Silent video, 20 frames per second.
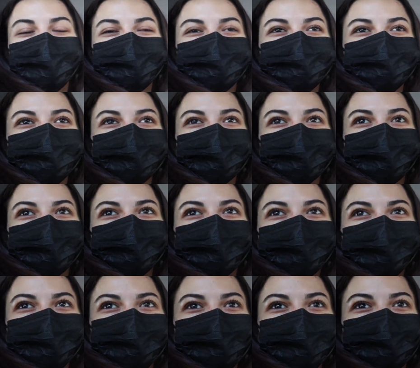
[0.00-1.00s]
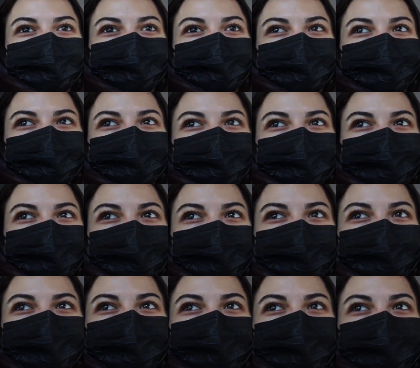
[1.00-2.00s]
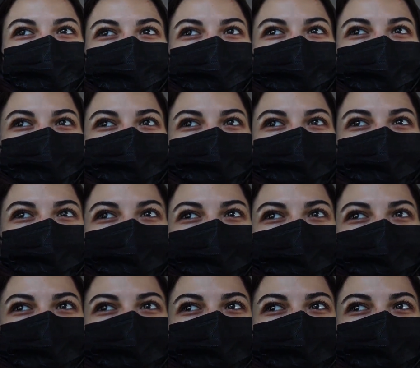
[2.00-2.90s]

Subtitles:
So I'm really thankful that I didn't.